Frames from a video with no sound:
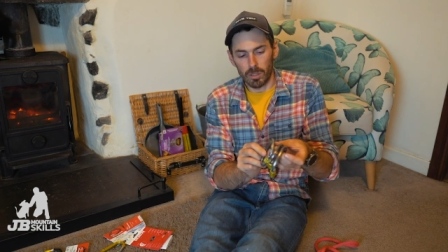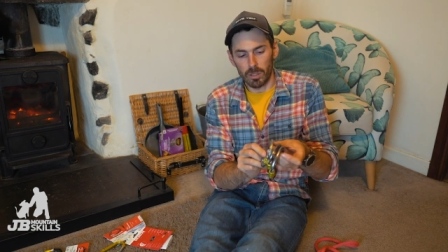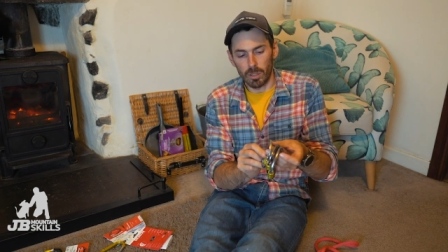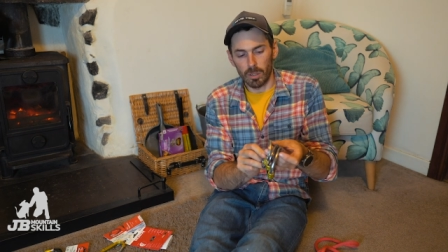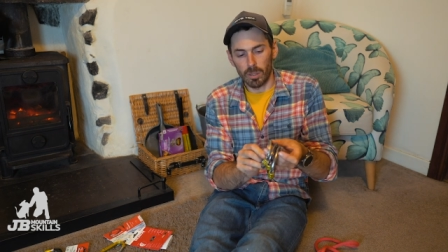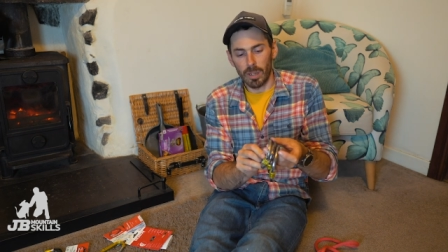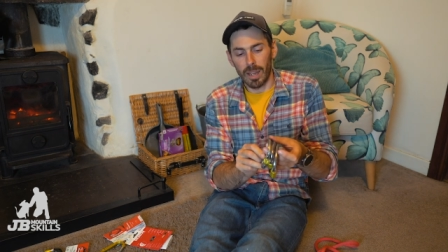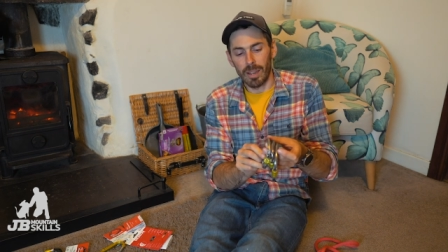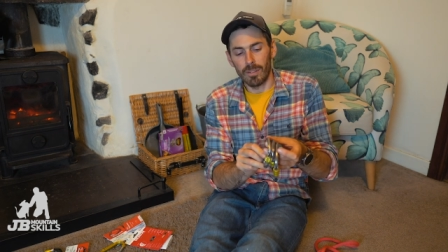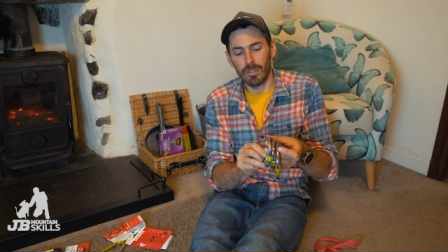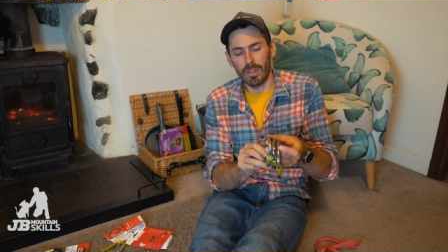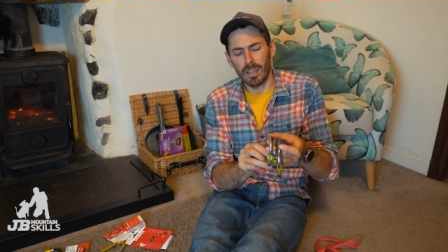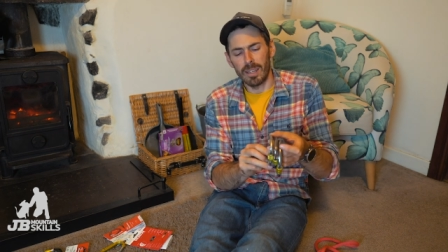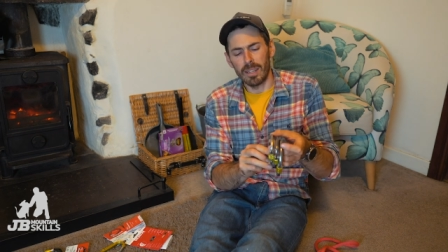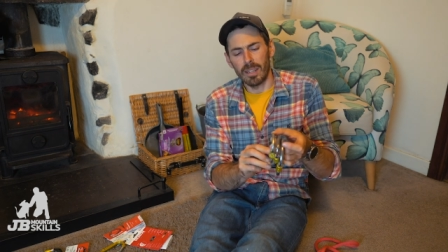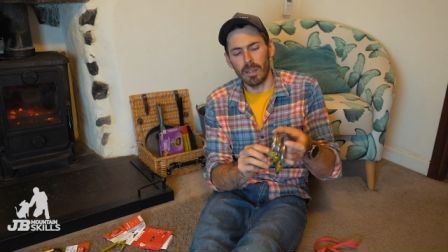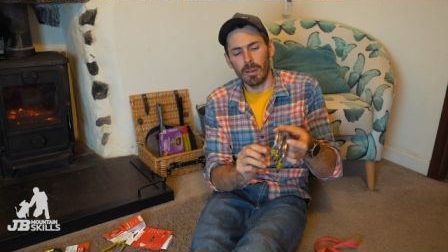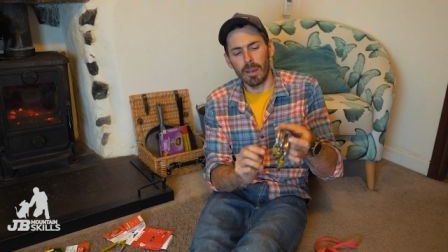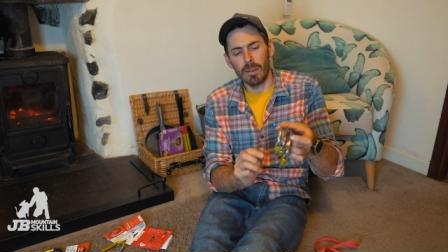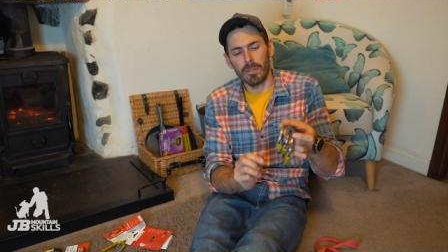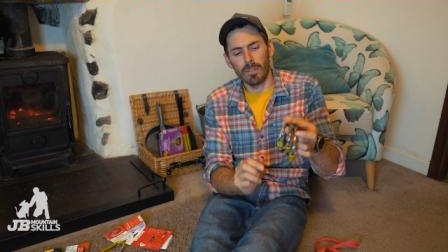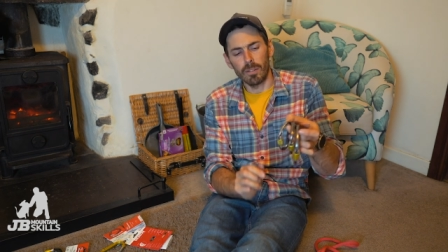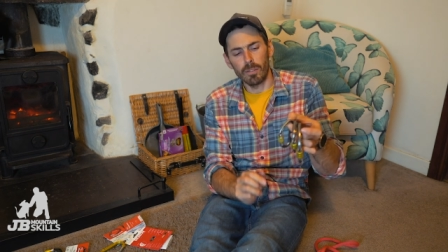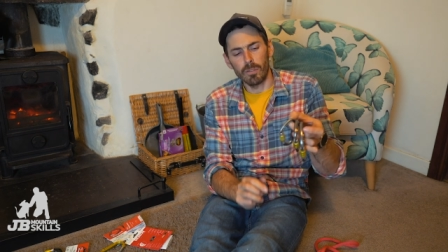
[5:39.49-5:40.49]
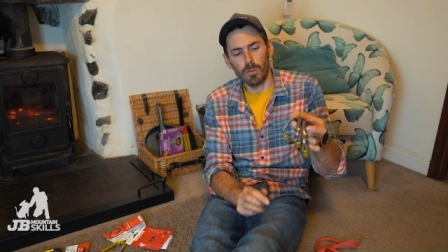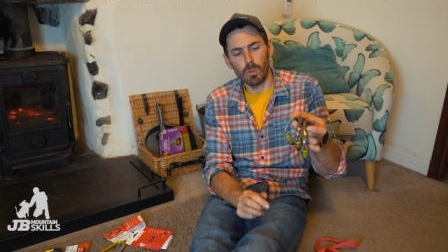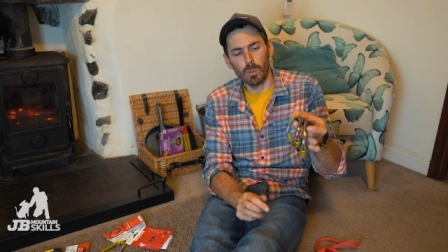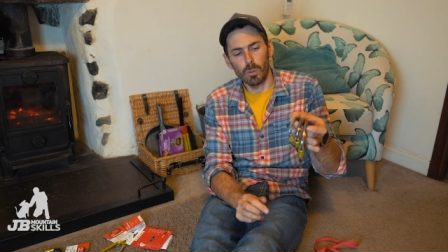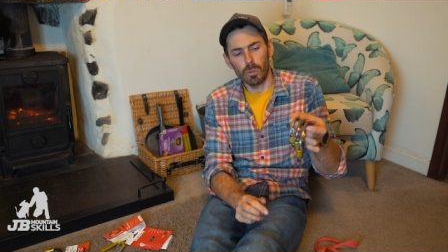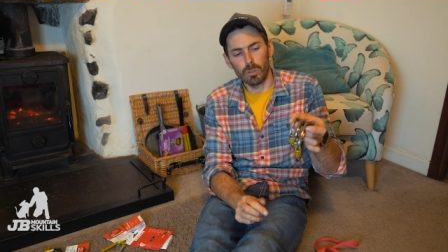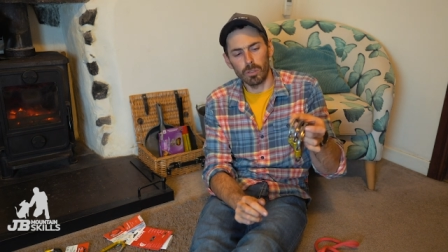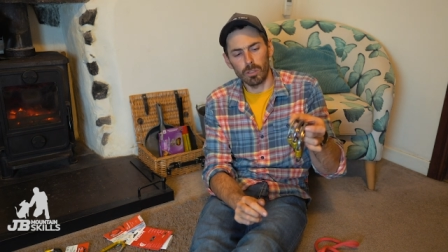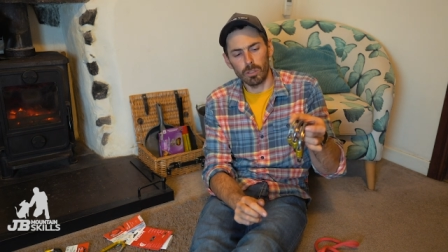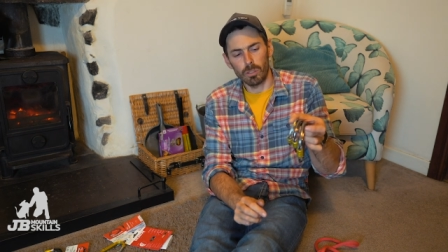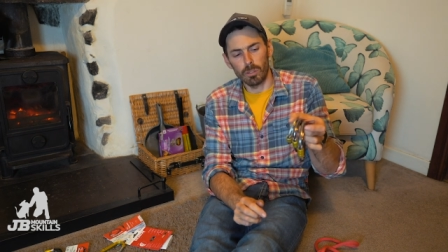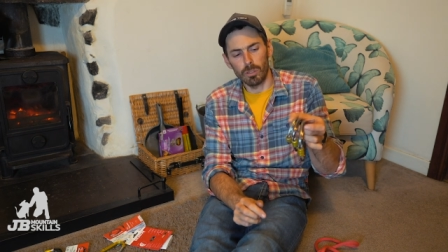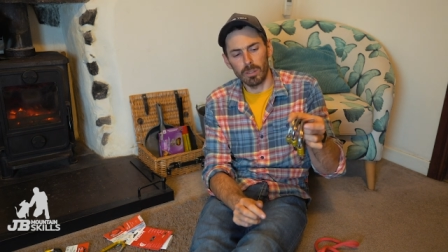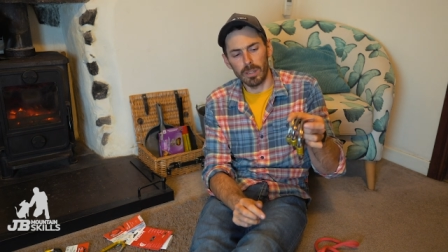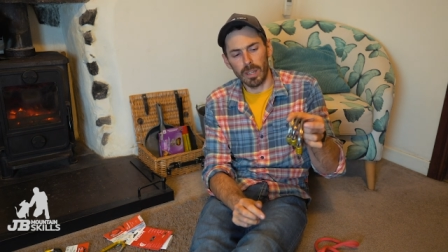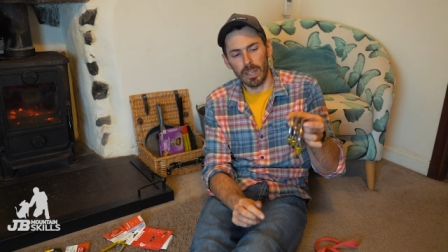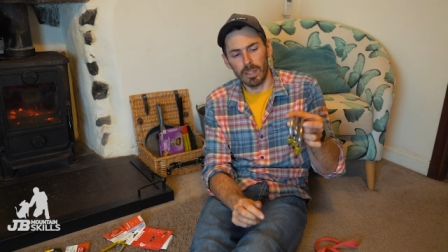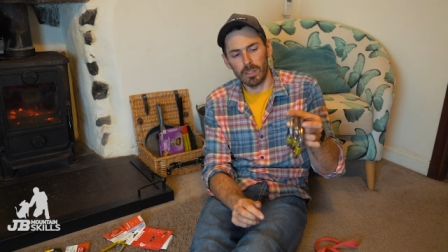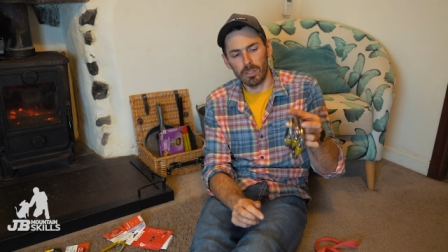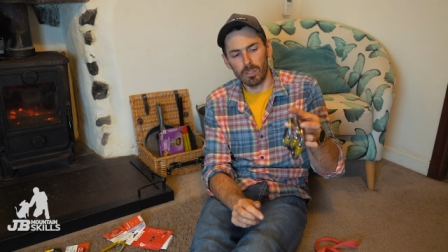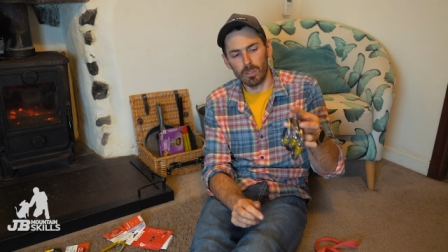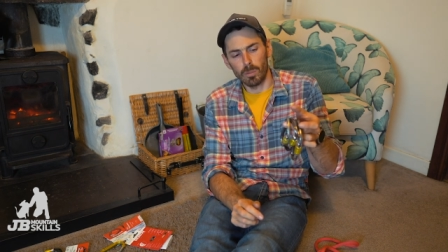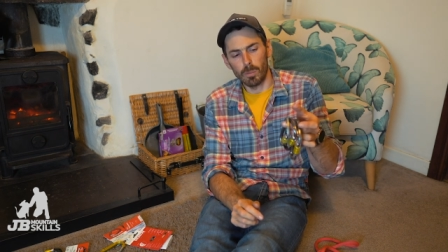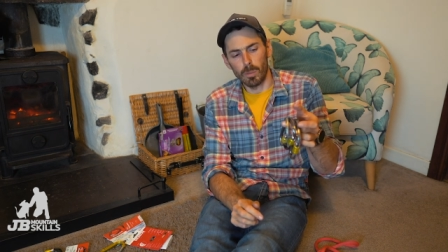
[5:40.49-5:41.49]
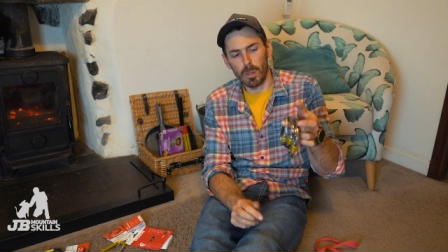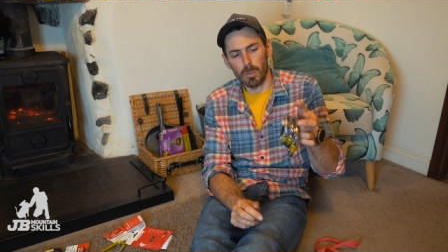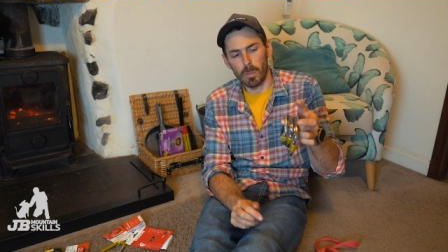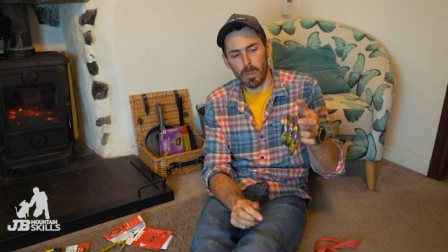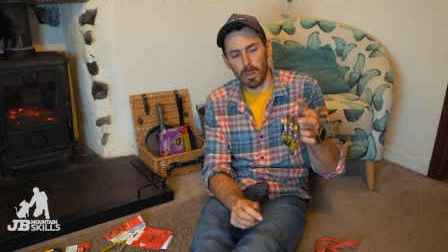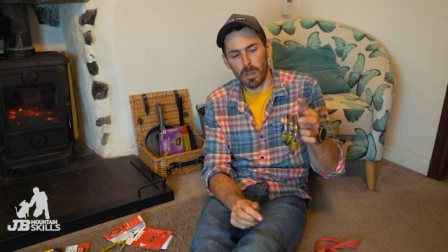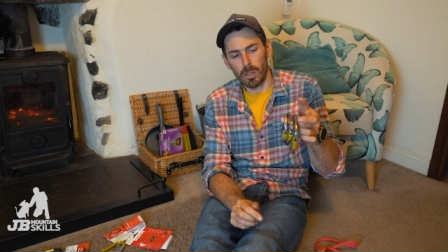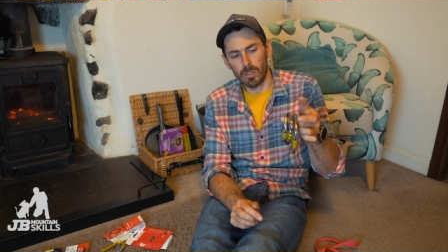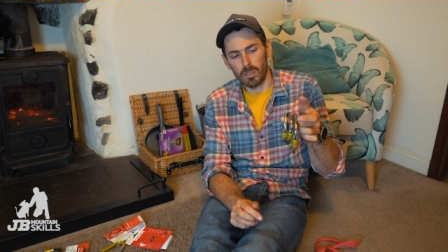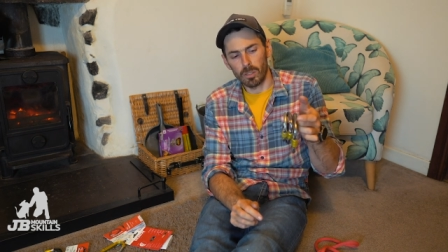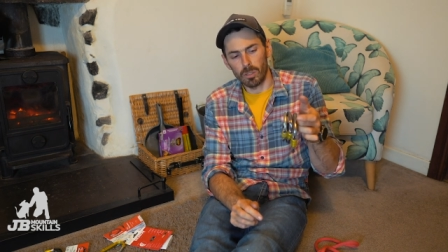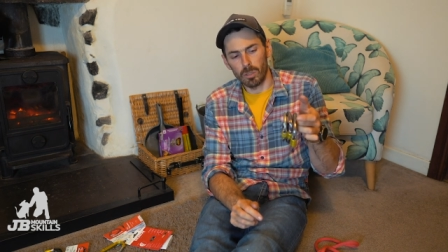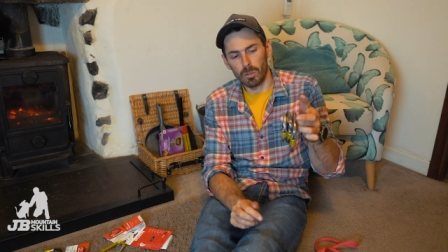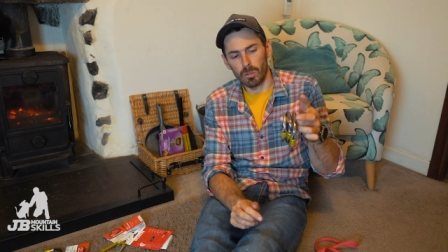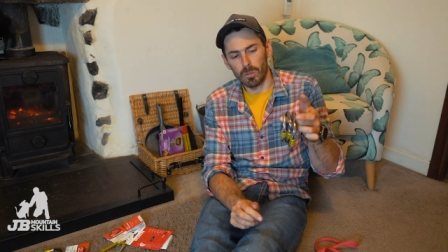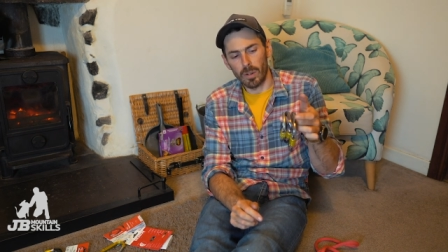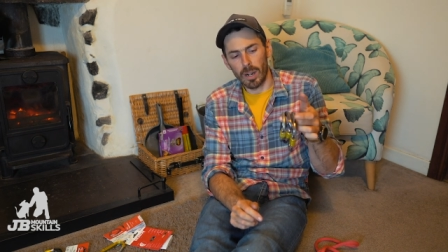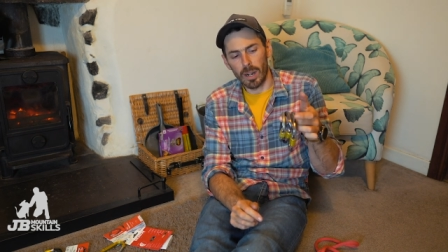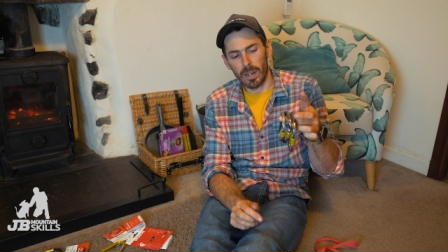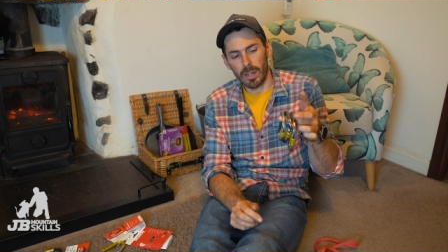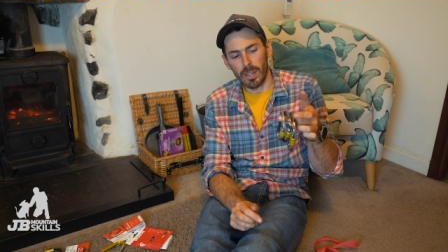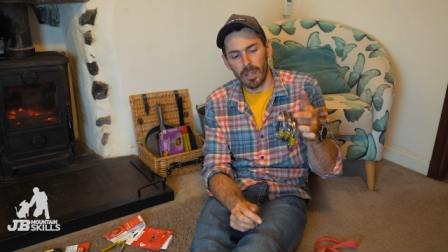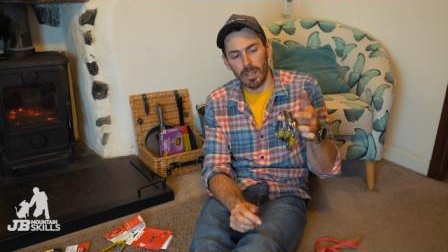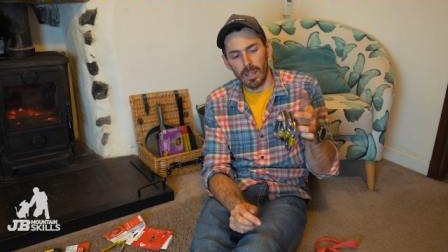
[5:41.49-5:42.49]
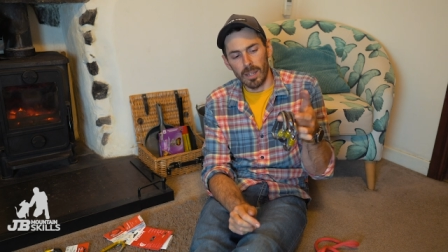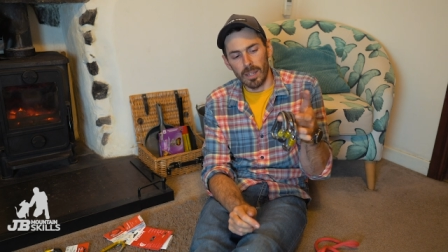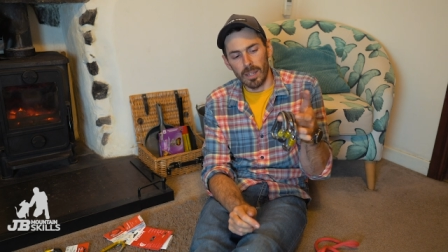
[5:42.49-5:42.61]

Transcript: so I end up having 4 Screw-8s on my personal rack.